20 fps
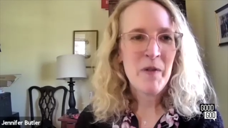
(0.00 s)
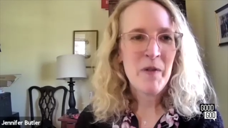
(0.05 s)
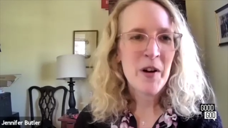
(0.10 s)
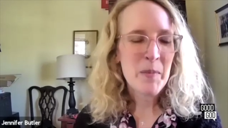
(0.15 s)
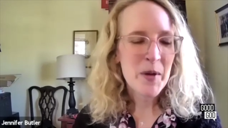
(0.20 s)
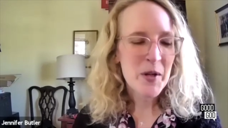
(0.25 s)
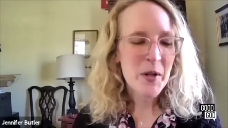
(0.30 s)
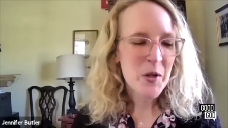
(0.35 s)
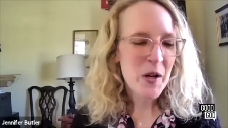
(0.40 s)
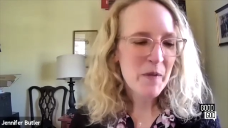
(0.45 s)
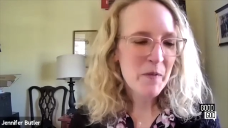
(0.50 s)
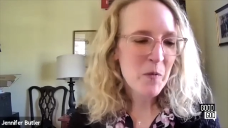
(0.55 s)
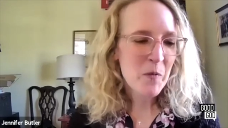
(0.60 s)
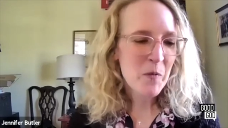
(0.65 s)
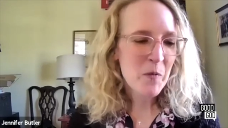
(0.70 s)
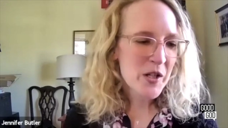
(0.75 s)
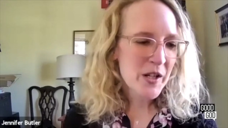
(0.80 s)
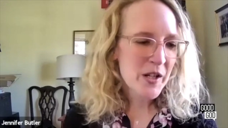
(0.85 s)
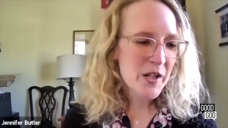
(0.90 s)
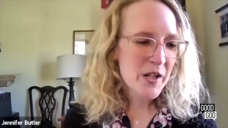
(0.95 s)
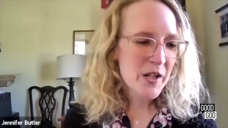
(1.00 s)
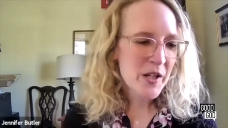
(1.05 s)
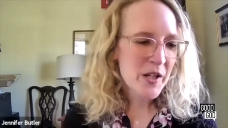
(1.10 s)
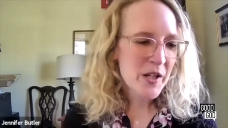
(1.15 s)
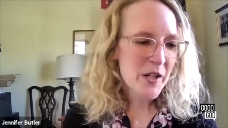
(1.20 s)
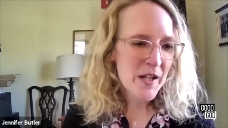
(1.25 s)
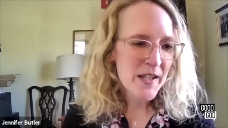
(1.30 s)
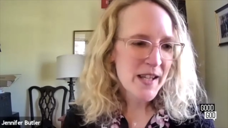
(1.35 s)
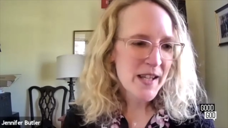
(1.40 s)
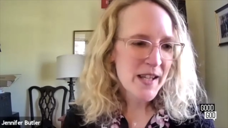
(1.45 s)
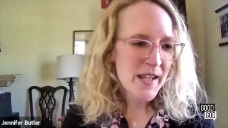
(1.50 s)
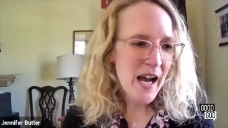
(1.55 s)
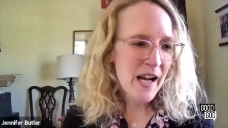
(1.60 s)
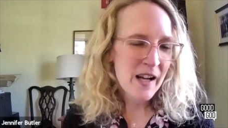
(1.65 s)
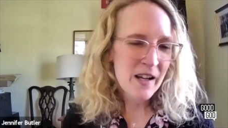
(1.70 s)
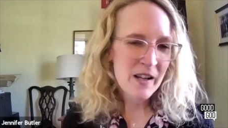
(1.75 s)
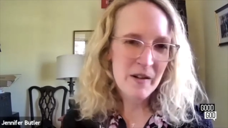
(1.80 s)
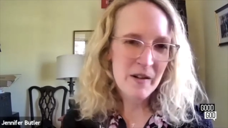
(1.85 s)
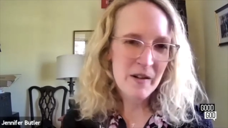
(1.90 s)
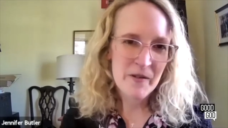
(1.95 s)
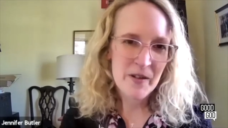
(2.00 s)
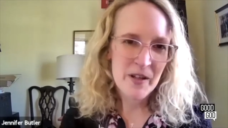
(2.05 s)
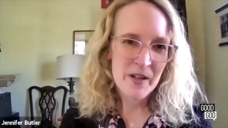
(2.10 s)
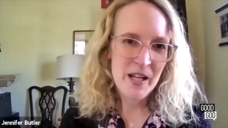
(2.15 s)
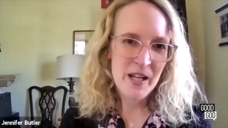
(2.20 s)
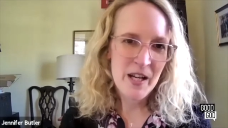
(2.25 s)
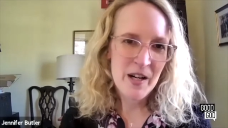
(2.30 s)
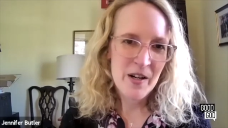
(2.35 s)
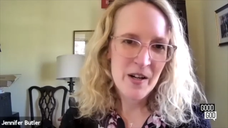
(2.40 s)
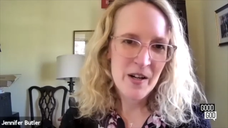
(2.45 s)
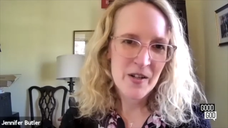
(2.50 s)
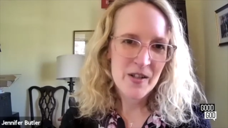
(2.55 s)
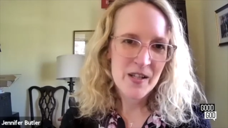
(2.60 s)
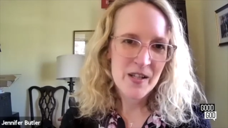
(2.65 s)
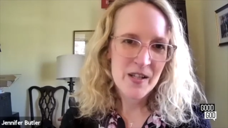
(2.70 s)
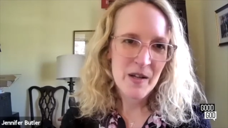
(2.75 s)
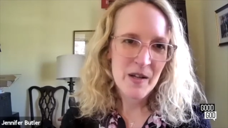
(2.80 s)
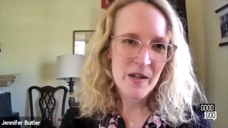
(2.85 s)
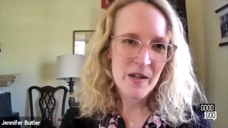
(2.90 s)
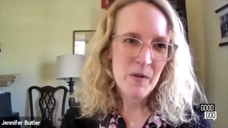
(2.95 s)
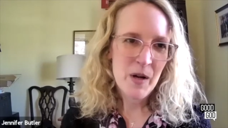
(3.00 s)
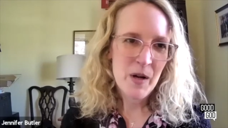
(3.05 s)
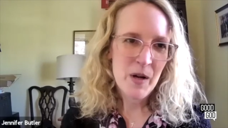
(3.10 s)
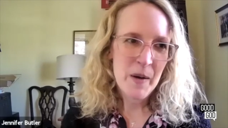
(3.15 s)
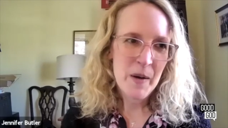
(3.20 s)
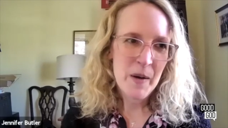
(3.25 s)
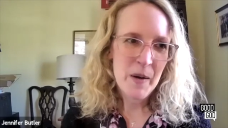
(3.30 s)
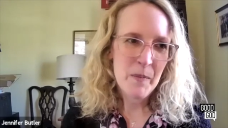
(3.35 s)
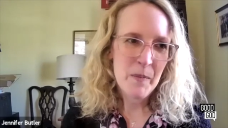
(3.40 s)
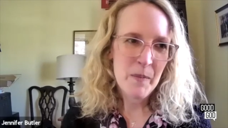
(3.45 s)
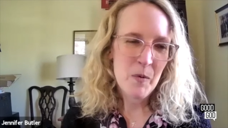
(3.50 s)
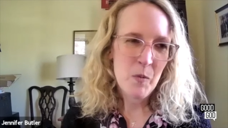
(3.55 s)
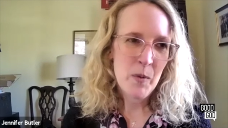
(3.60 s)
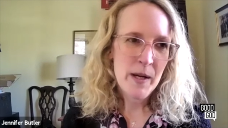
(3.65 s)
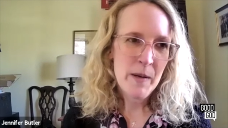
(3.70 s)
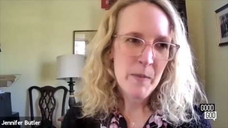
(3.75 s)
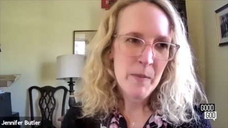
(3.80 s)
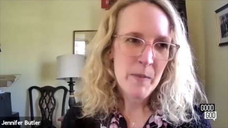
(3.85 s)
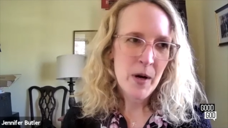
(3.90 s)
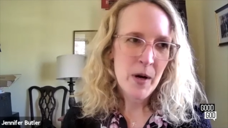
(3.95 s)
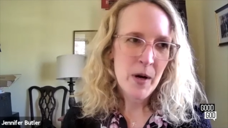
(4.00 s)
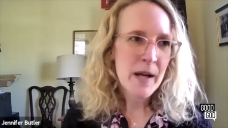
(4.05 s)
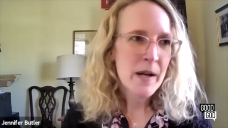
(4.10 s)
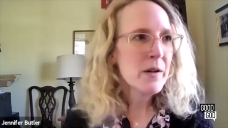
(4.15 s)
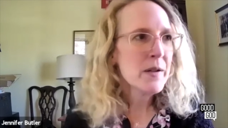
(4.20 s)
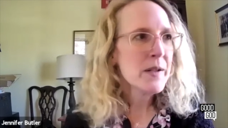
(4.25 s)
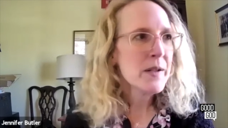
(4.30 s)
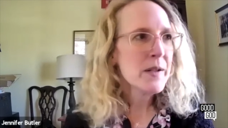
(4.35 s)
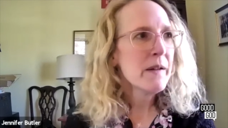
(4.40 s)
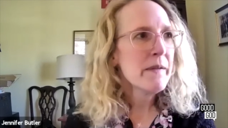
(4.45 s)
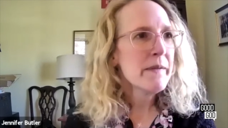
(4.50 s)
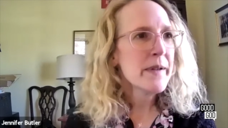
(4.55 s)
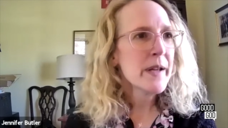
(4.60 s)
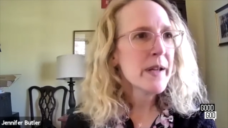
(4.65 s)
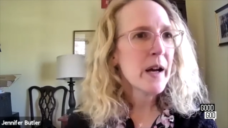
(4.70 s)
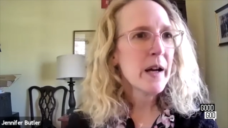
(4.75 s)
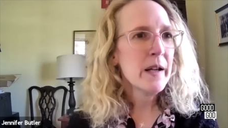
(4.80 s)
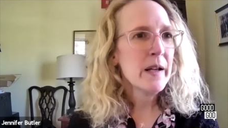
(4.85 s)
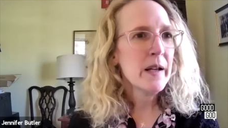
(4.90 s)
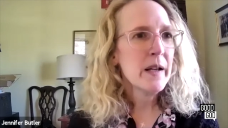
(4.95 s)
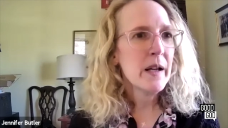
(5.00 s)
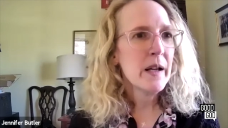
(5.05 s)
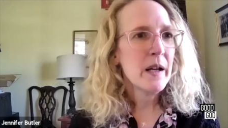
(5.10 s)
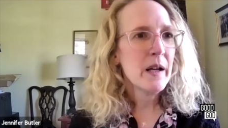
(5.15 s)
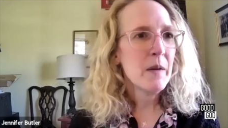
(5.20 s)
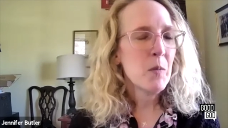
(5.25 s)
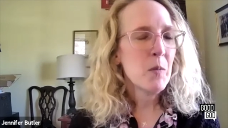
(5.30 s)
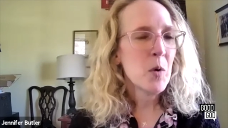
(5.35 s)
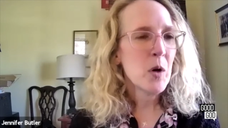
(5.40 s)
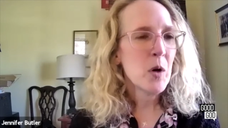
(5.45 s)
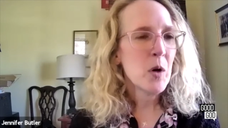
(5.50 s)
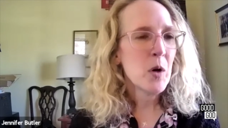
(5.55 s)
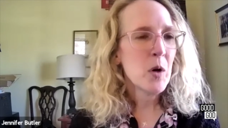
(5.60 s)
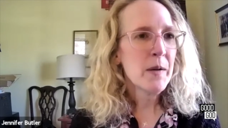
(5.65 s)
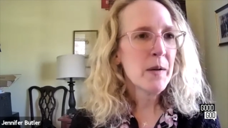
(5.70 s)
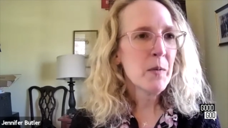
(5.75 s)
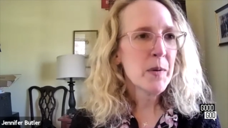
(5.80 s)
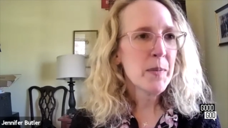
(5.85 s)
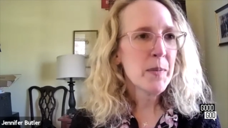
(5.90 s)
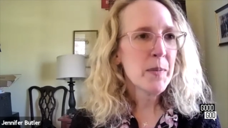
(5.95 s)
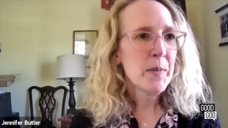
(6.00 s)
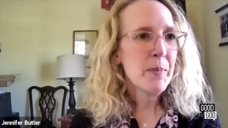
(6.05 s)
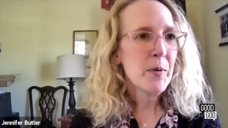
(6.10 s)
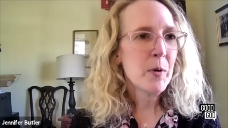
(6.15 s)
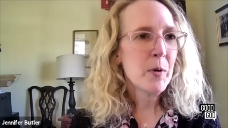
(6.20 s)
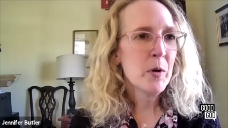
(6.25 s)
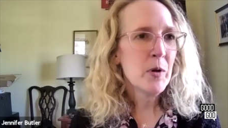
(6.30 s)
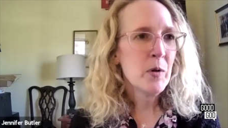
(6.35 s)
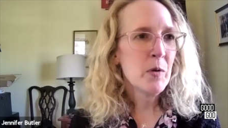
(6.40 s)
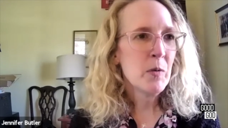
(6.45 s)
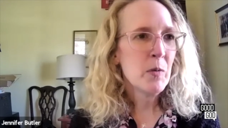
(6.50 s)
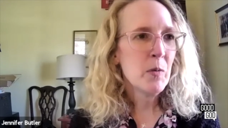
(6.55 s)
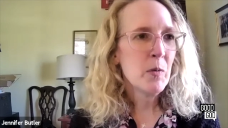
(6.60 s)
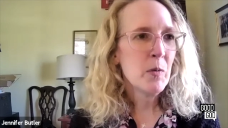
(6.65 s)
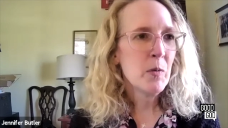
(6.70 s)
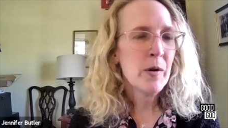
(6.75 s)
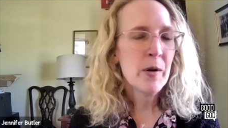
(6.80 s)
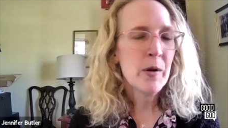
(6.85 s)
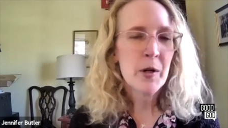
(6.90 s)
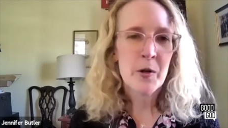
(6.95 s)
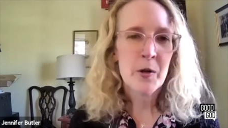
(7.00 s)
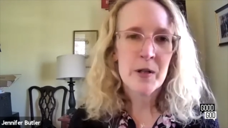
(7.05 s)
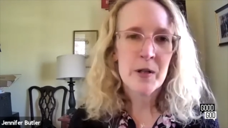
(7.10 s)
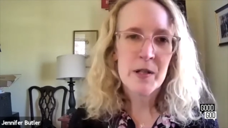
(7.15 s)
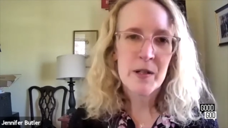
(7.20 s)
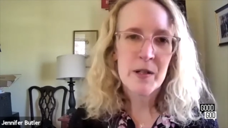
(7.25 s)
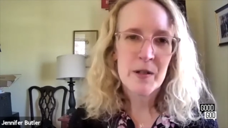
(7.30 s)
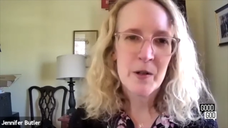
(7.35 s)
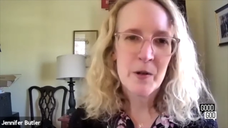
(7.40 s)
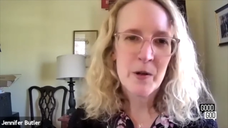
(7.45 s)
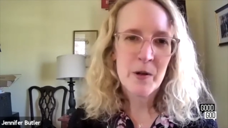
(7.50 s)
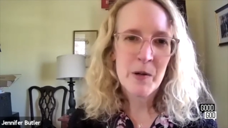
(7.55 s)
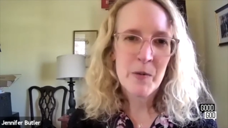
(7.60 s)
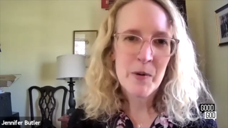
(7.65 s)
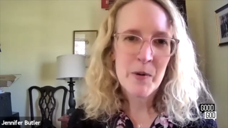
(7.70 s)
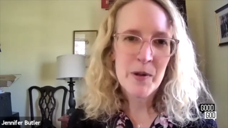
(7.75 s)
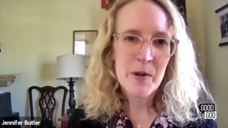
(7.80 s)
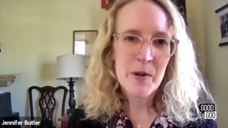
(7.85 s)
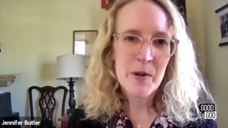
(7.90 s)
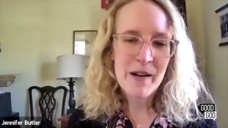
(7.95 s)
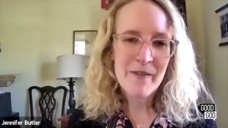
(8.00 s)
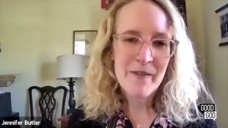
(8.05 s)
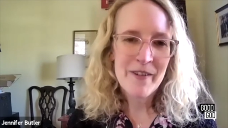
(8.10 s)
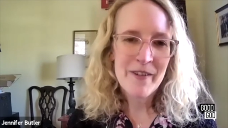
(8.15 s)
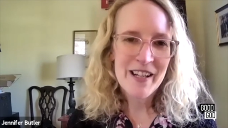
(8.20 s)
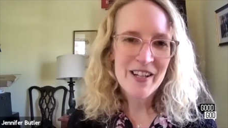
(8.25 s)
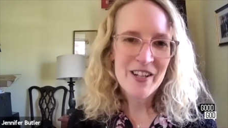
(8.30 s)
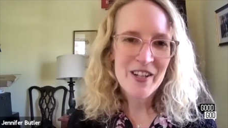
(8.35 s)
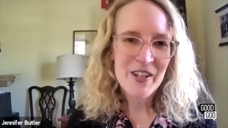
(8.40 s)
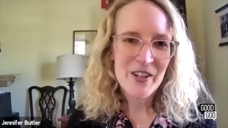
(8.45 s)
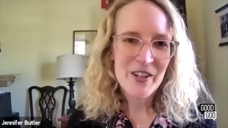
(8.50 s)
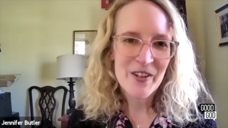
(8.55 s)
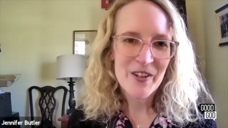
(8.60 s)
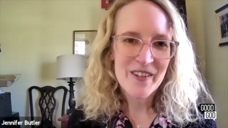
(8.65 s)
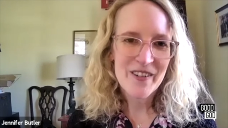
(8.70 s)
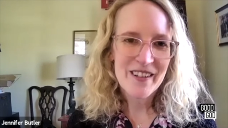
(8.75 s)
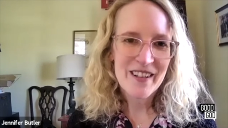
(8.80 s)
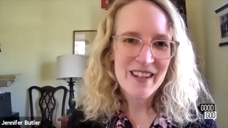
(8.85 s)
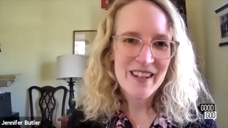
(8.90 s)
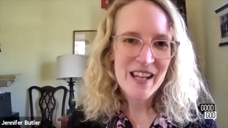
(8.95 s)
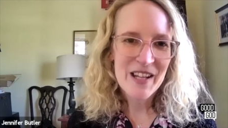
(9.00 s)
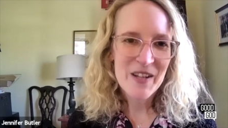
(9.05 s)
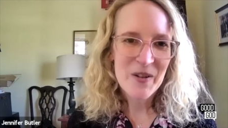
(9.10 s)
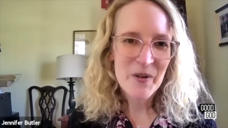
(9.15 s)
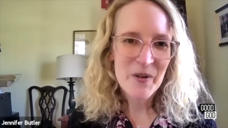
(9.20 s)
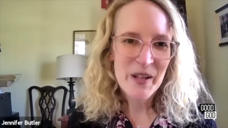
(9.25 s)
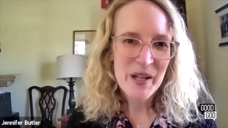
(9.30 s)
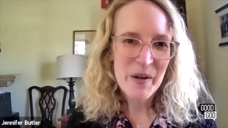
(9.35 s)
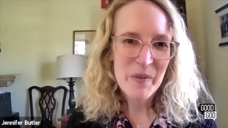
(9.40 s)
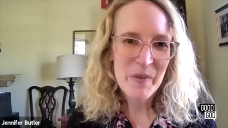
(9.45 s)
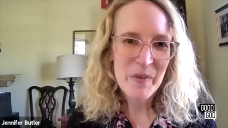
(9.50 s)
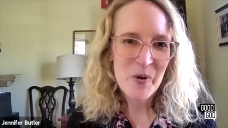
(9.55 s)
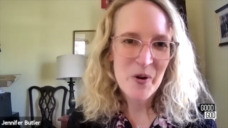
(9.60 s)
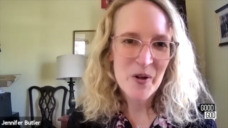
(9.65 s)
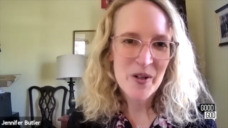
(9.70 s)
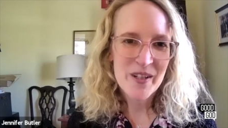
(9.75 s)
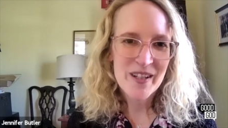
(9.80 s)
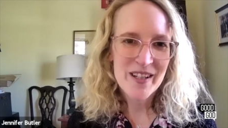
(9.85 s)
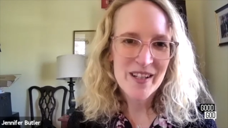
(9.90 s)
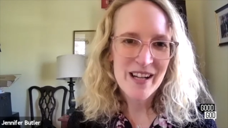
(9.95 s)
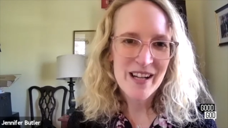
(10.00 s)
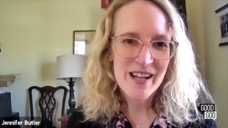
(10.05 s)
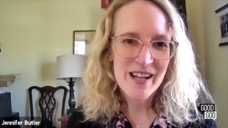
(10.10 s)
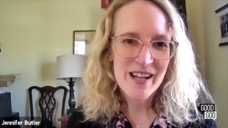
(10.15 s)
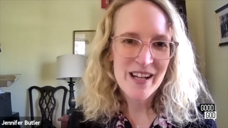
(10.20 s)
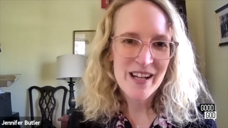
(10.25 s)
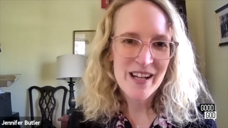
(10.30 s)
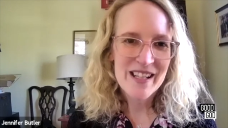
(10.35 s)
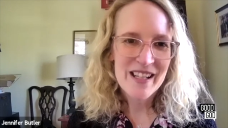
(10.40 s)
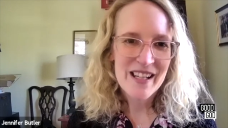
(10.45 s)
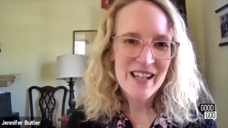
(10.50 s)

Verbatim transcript: much have worked across the aisle over the years. And we pride ourselves on working with people who we don't agree with on every issue. And that's really important to us.